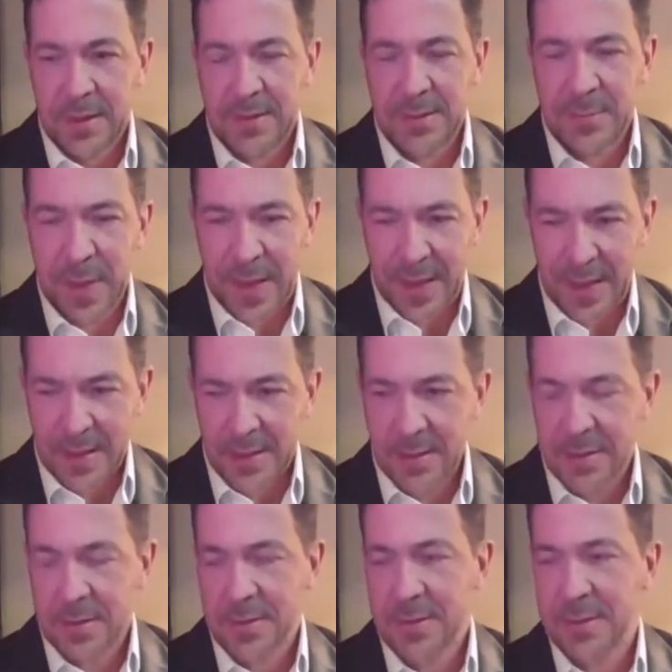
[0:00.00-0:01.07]
It's bad,
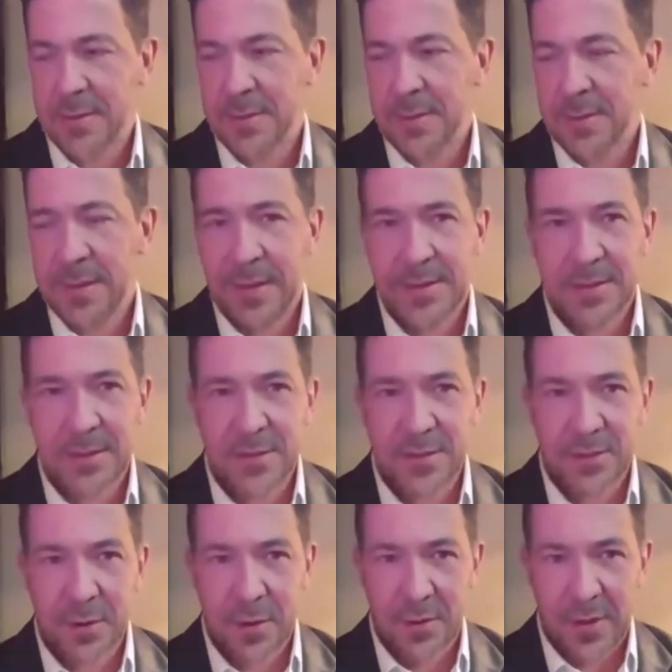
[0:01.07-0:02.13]
it's
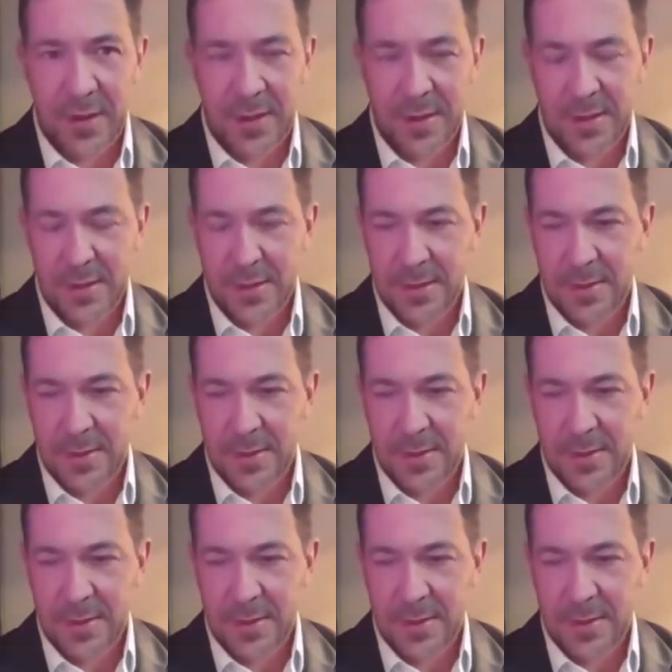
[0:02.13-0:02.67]
concerning,